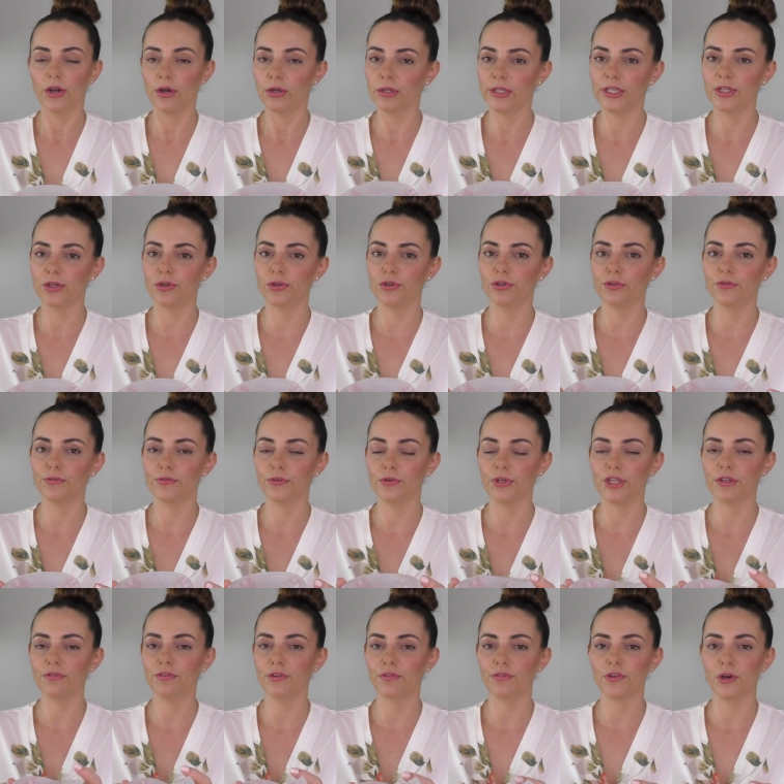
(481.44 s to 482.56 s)
only good for
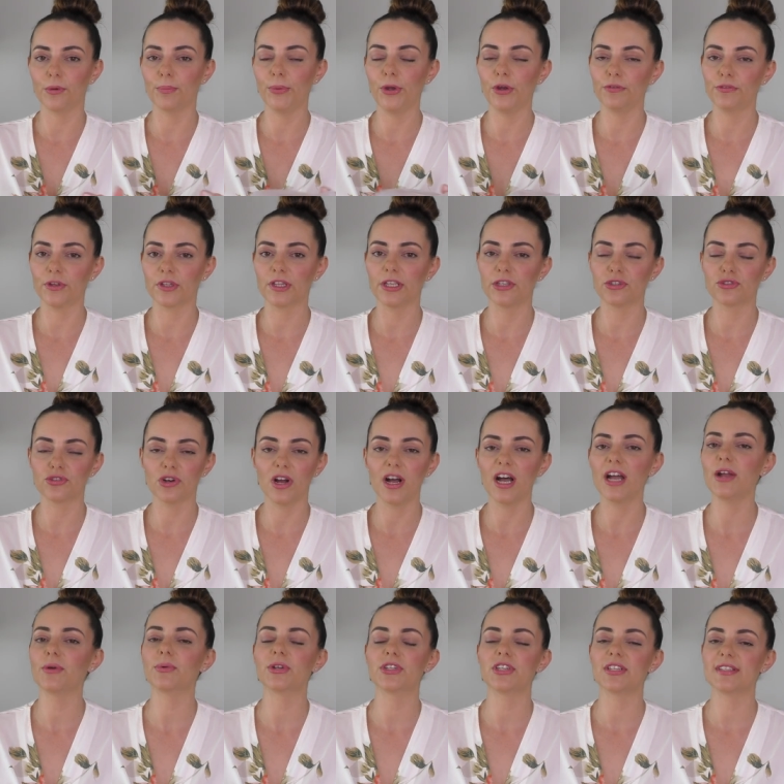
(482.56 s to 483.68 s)
if you've got perfectly
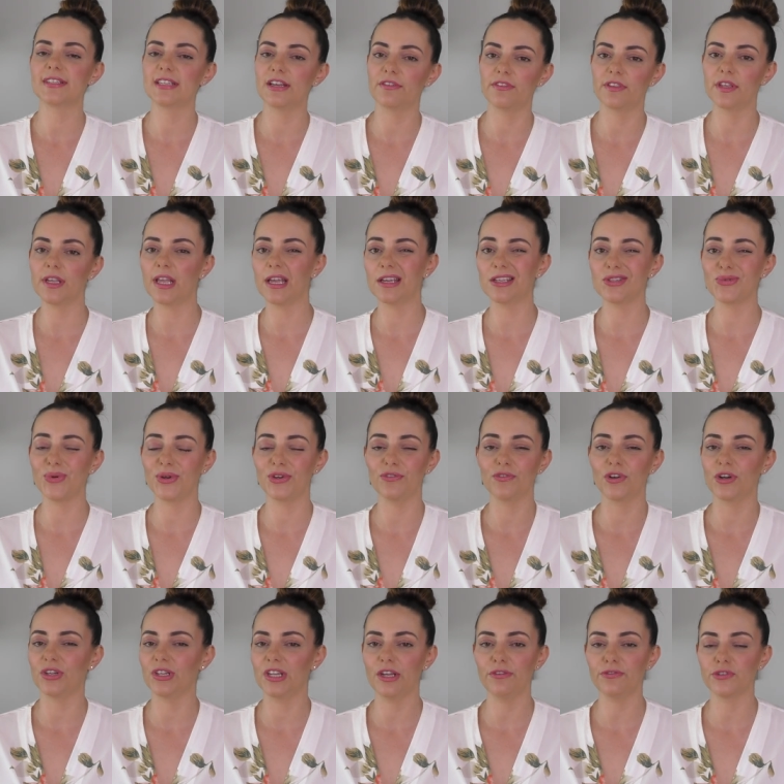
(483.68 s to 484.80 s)
dry which is never the case when you've
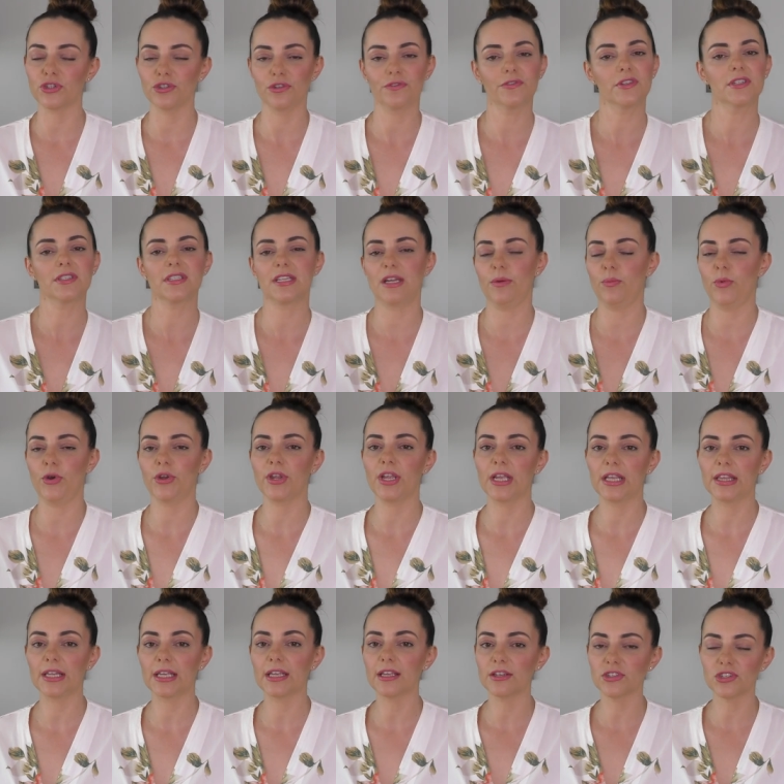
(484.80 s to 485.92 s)
got leftovers and working
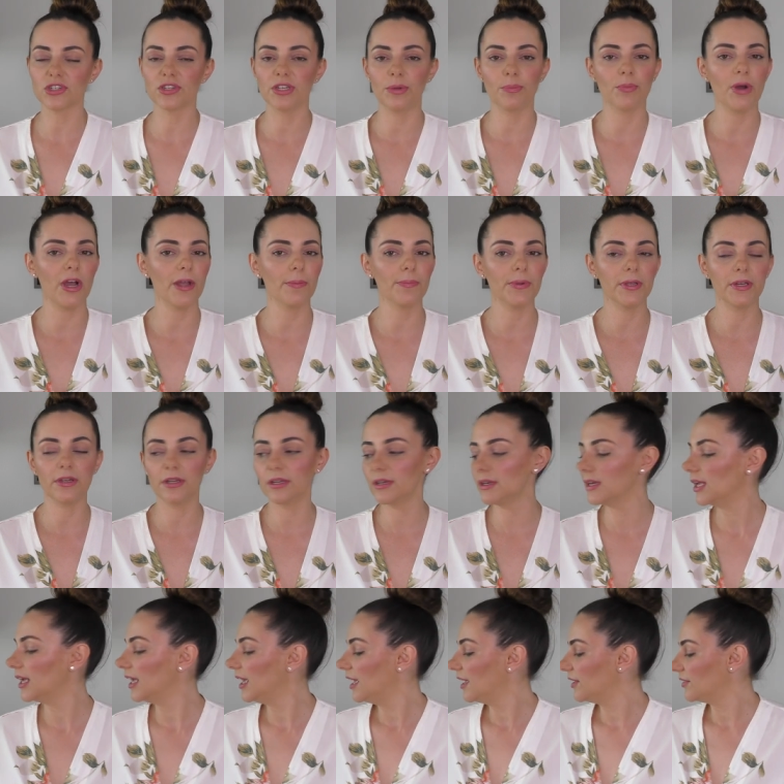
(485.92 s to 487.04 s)
in the kitchen in my
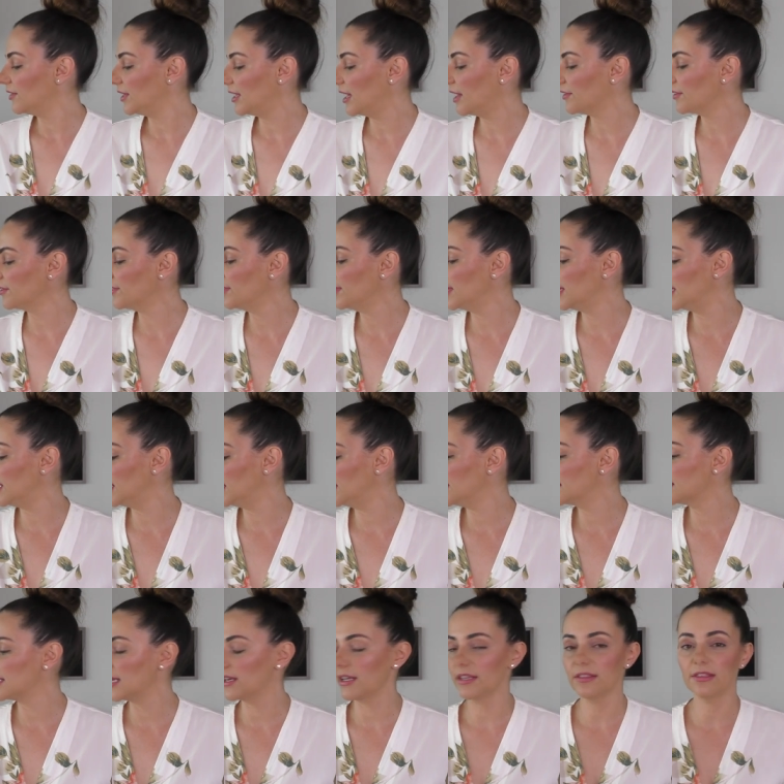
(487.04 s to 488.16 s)
opinion the other thing
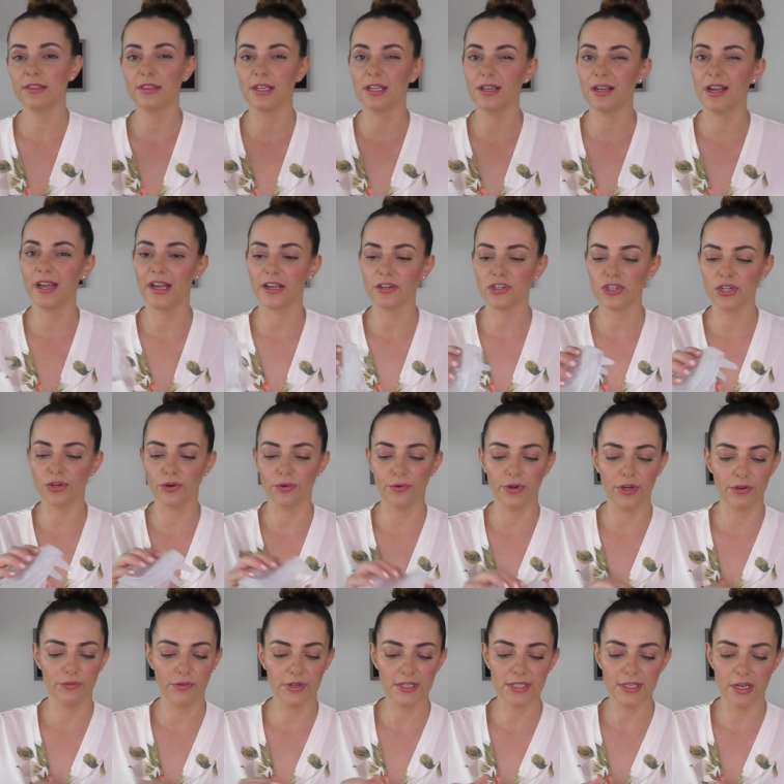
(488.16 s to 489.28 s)
is and i think i actually
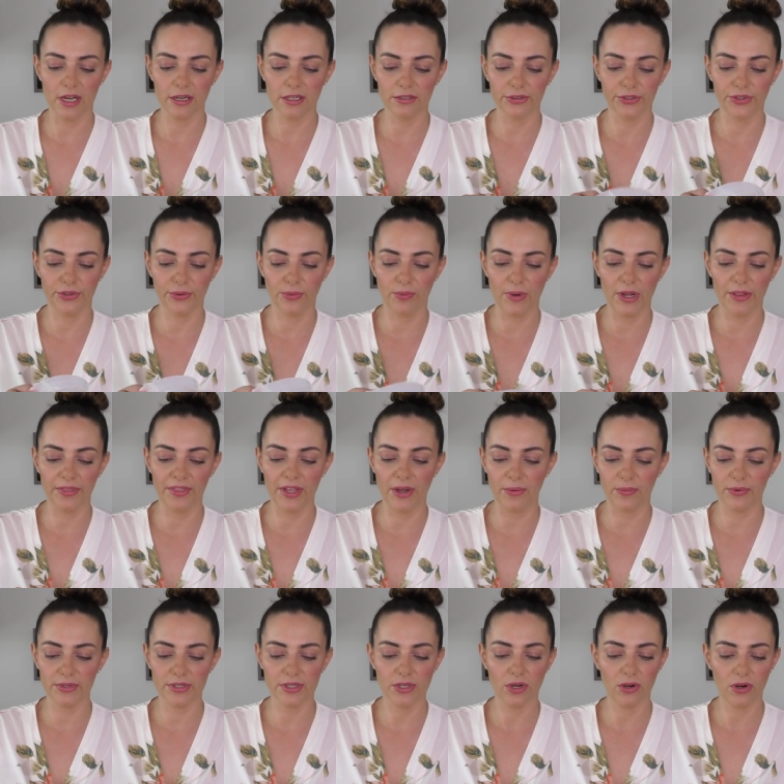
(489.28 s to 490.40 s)
already recycled the one that
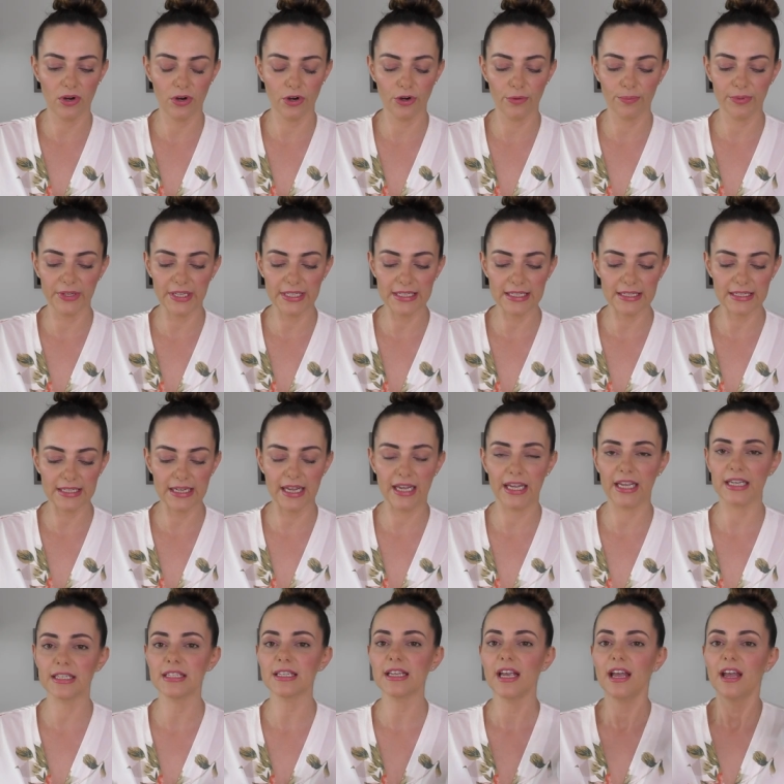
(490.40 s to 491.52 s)
was horribly
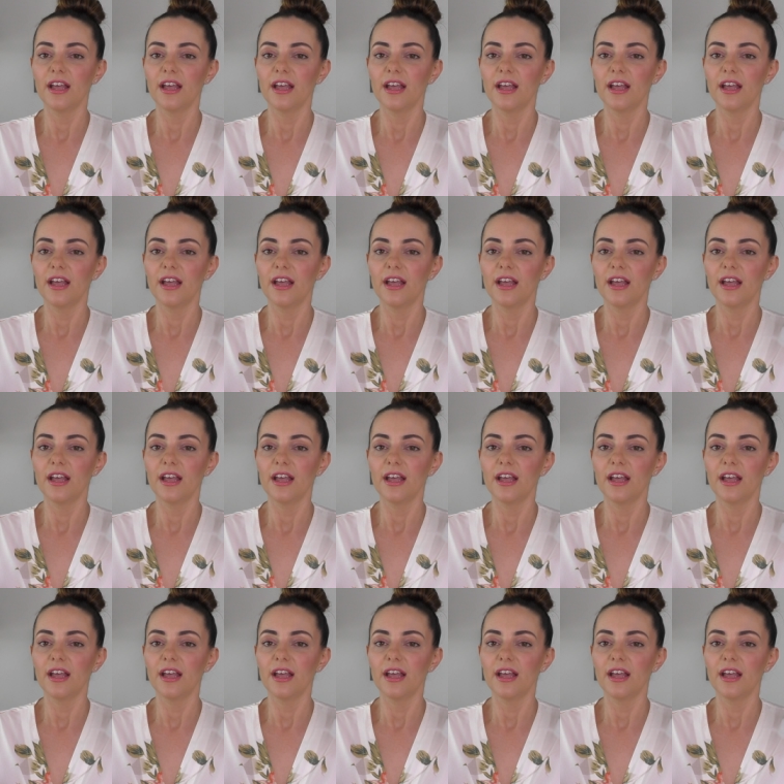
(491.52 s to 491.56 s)
stained